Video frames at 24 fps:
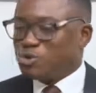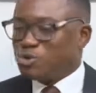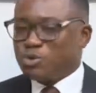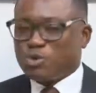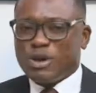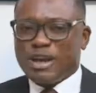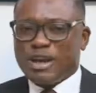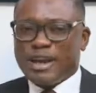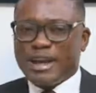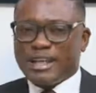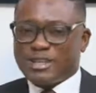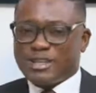
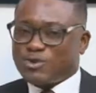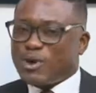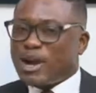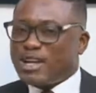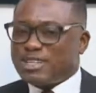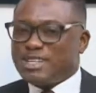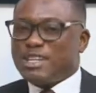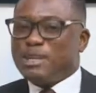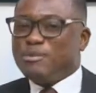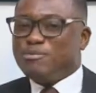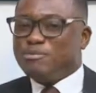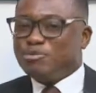So it's
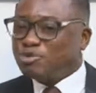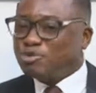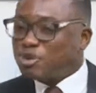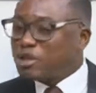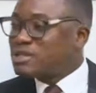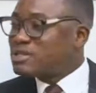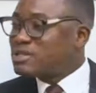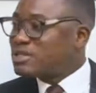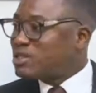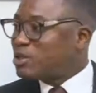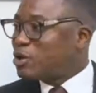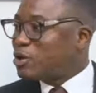quite an
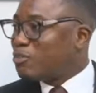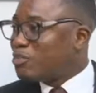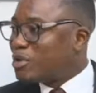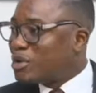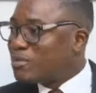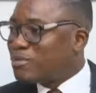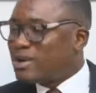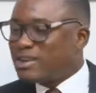interesting or pretty